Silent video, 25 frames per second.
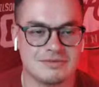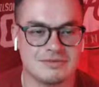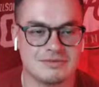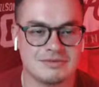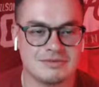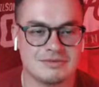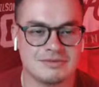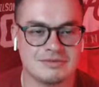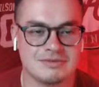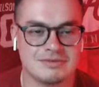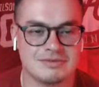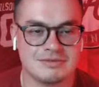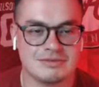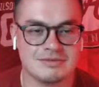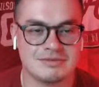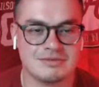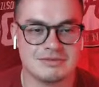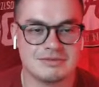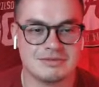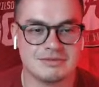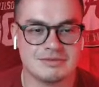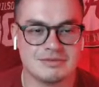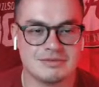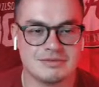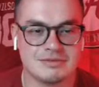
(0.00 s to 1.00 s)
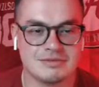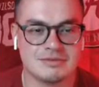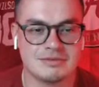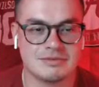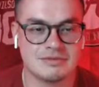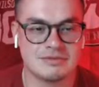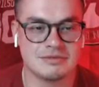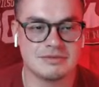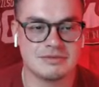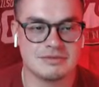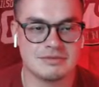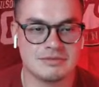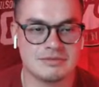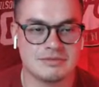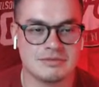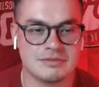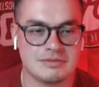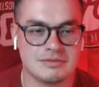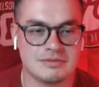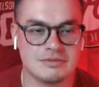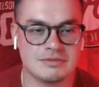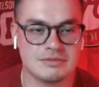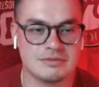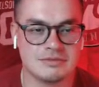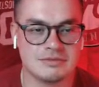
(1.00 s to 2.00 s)

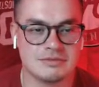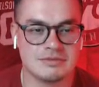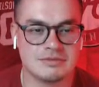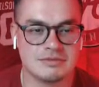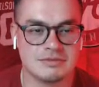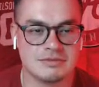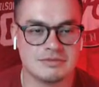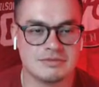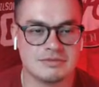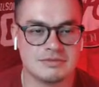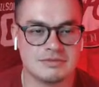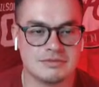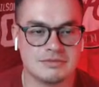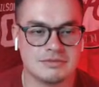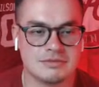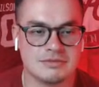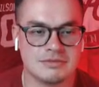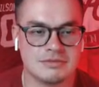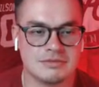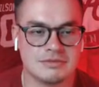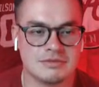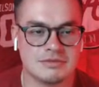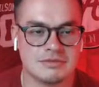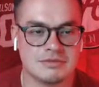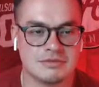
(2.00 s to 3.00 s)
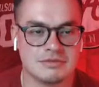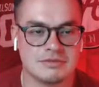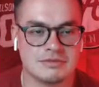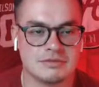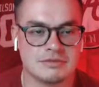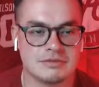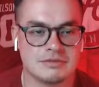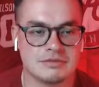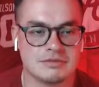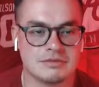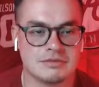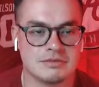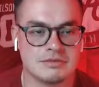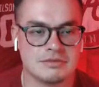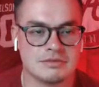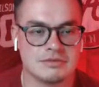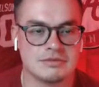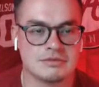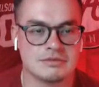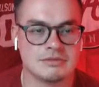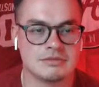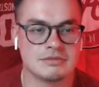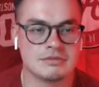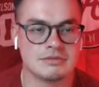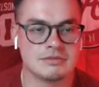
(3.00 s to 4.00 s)

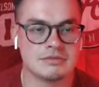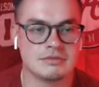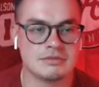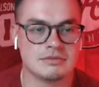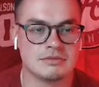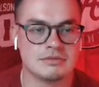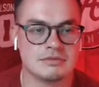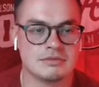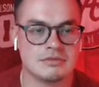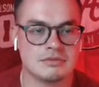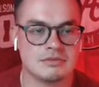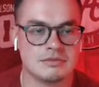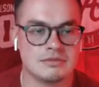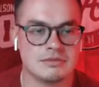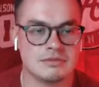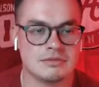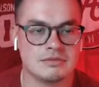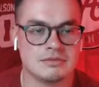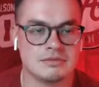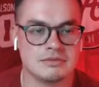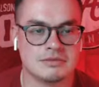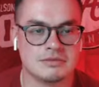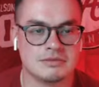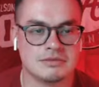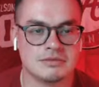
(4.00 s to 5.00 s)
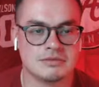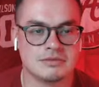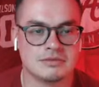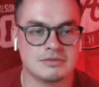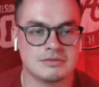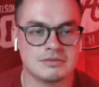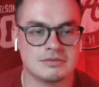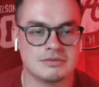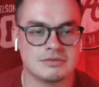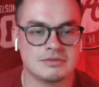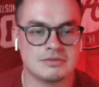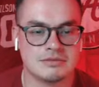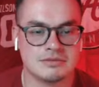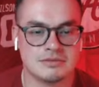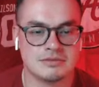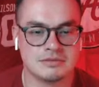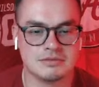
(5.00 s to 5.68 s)
No words are spoken by the person on screen.